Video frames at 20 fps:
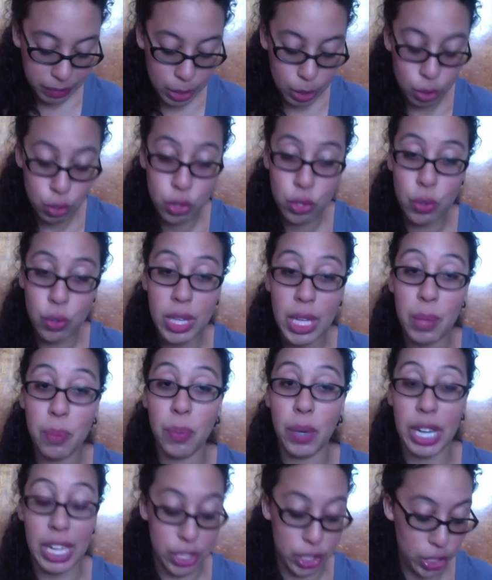So then
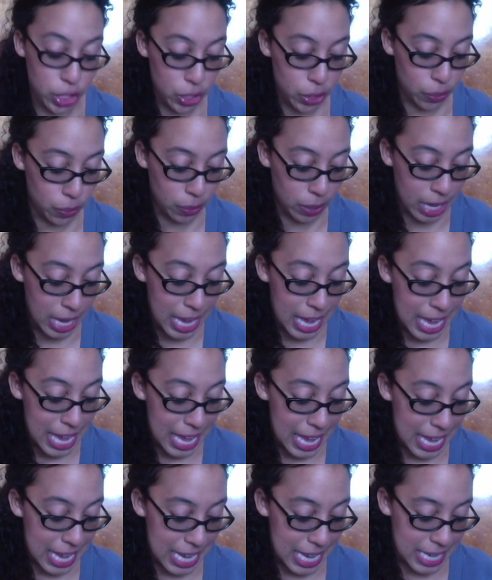what I do
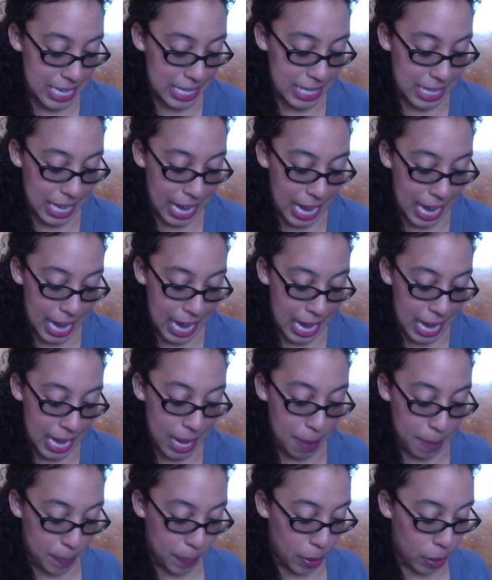is I
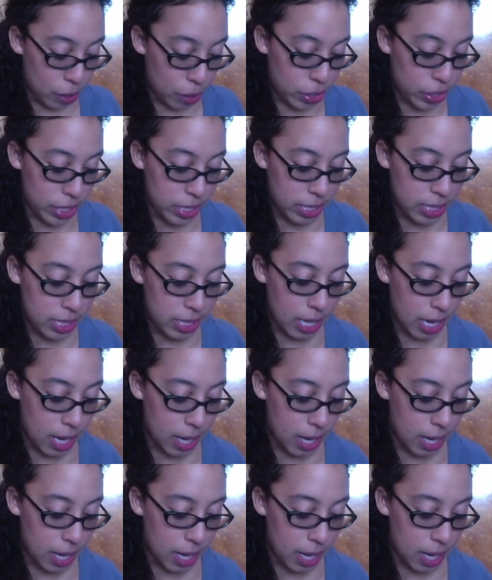purchase